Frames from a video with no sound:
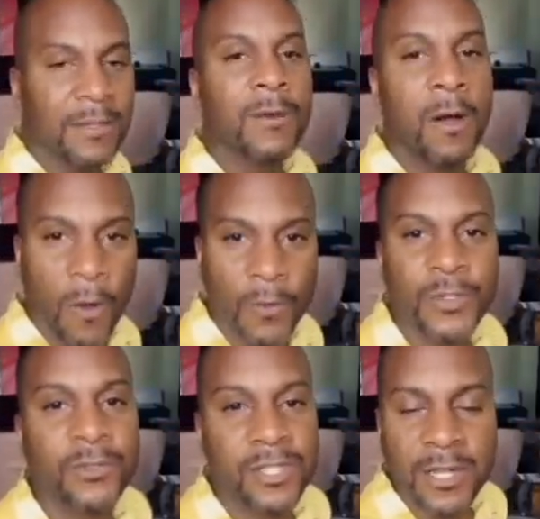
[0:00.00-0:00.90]

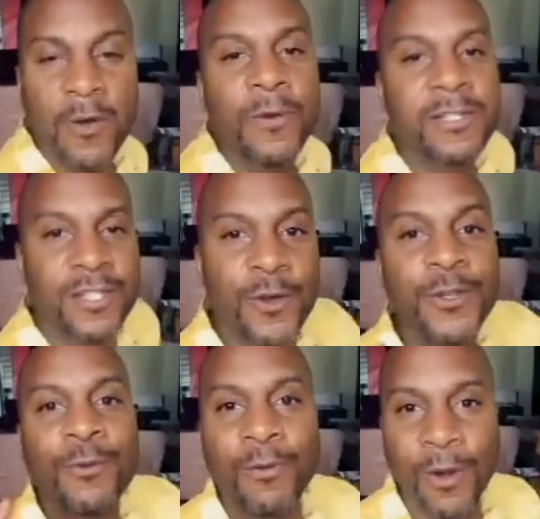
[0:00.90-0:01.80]
hold your slow to slow
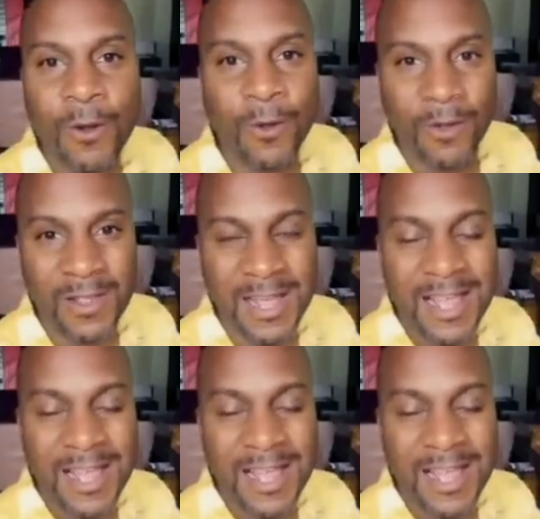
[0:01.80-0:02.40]
your roll.